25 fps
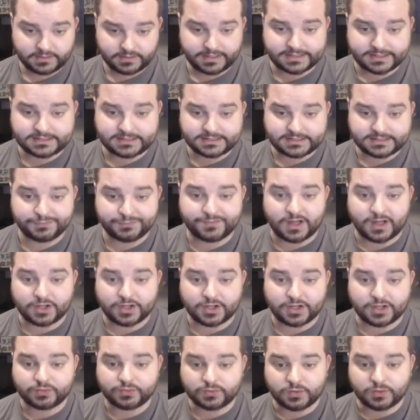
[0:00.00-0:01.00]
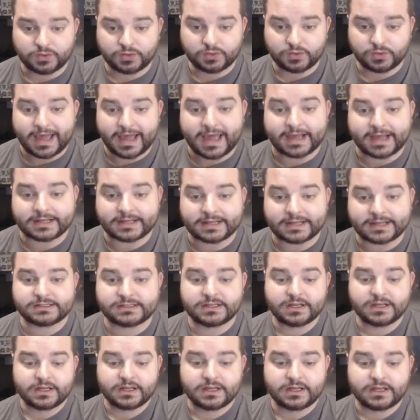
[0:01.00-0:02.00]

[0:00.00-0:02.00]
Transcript: Next up, we've got Cruel Axe.